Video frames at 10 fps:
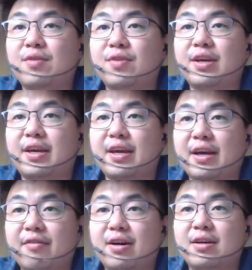
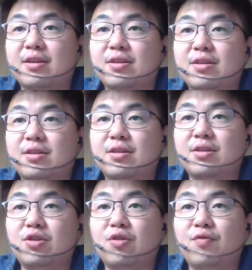Abdul Tiffany Kiara,
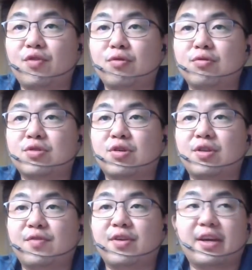your views
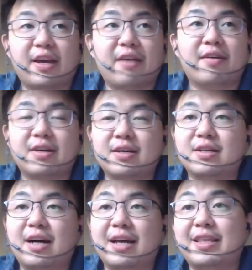on Tiffany Kiara.
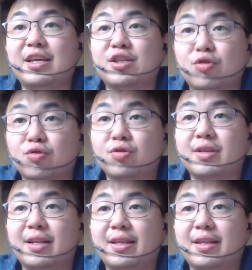I think it's good that